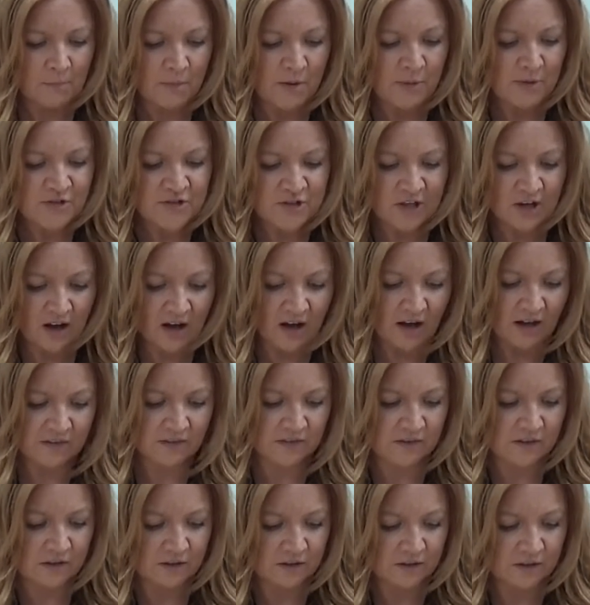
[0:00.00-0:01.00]
They wish to
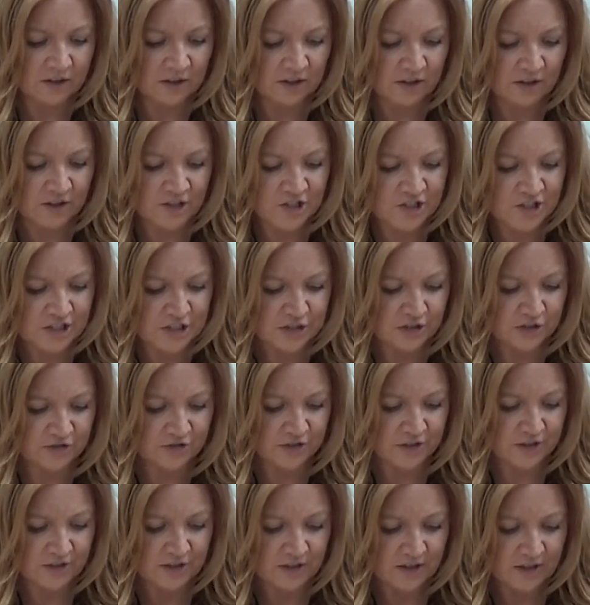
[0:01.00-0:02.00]
ask the
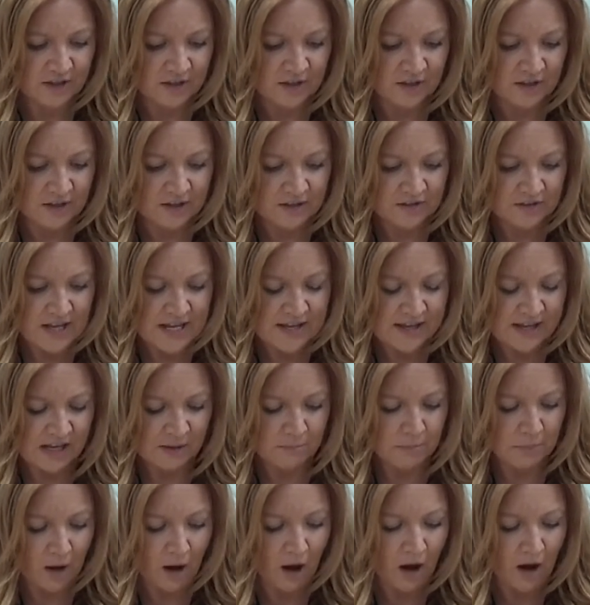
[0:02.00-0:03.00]
children
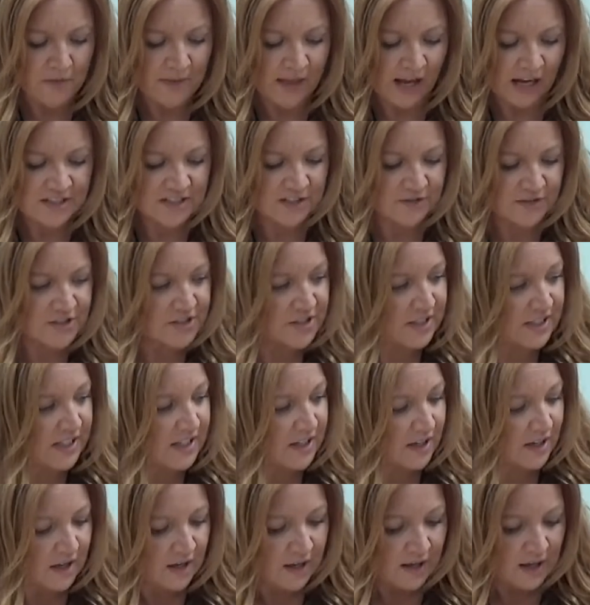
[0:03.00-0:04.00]
taking part in the
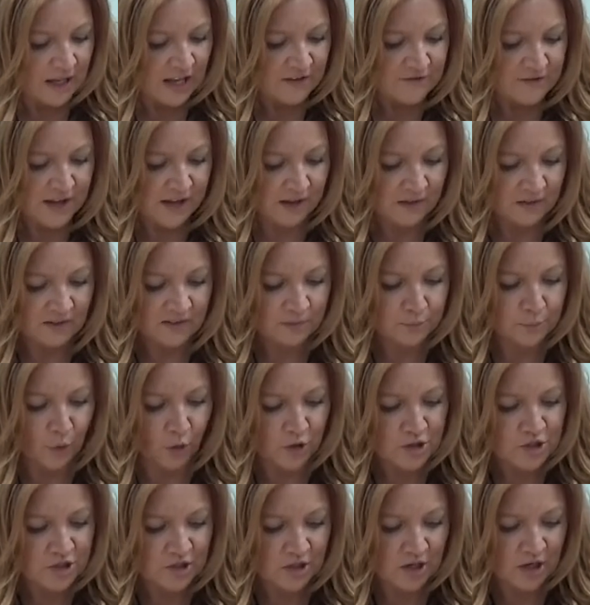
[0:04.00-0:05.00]
activity if they can
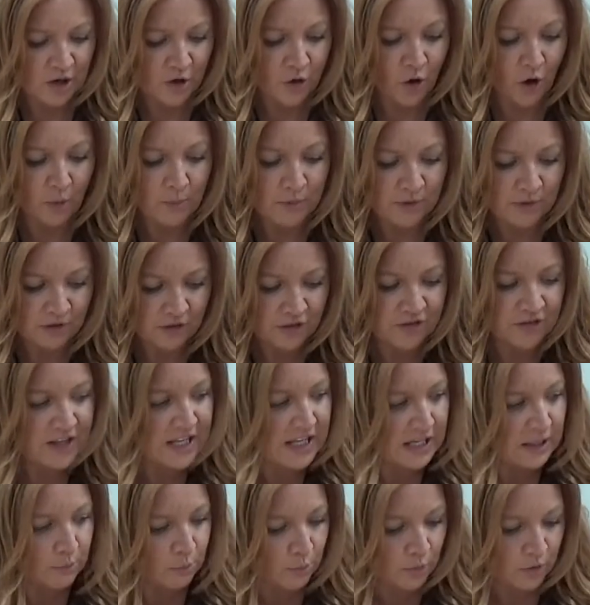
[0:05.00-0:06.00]
spot a common
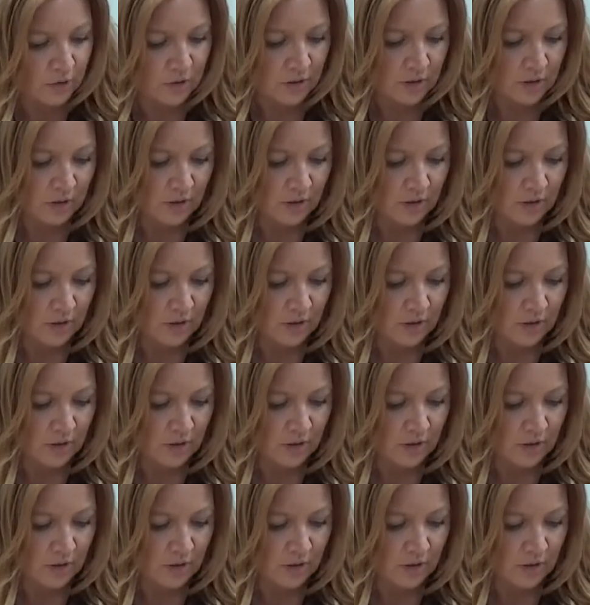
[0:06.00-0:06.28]
theme